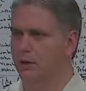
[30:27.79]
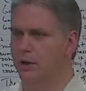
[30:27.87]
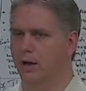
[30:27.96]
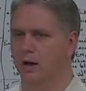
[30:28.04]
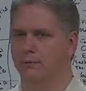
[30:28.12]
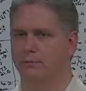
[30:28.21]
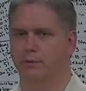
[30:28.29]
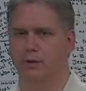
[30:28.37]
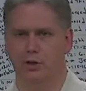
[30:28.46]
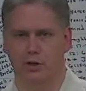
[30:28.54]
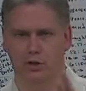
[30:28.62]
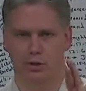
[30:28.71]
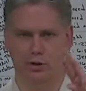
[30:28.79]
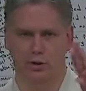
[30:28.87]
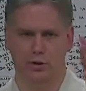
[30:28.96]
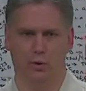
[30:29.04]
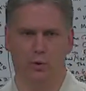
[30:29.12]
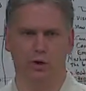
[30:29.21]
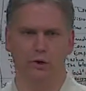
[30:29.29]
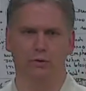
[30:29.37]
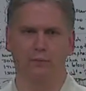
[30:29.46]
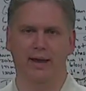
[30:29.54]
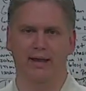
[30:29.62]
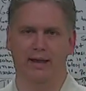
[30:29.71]
um, you're, you're one new
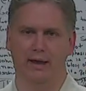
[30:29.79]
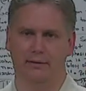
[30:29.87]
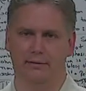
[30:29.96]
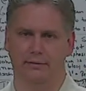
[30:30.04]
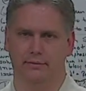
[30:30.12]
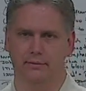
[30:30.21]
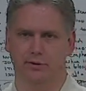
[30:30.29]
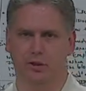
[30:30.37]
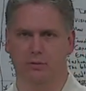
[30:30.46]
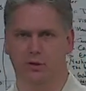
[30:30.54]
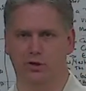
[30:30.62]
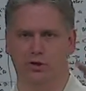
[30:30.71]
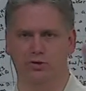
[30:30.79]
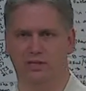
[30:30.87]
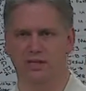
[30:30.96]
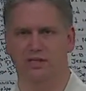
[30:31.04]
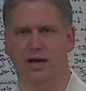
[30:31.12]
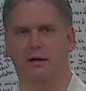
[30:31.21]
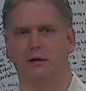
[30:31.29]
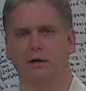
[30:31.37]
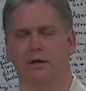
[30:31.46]
man now. There's no more Jew Gentile.